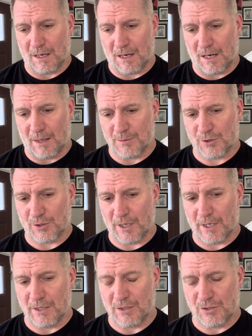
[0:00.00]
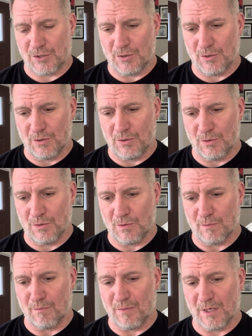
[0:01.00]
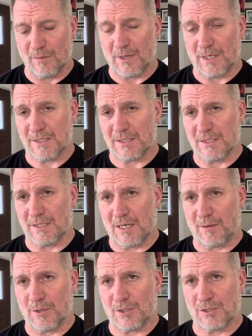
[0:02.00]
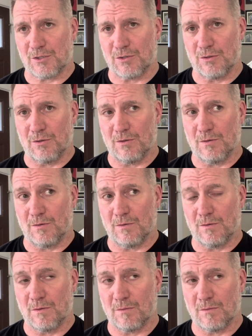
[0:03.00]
I'm trying to minimize the damage to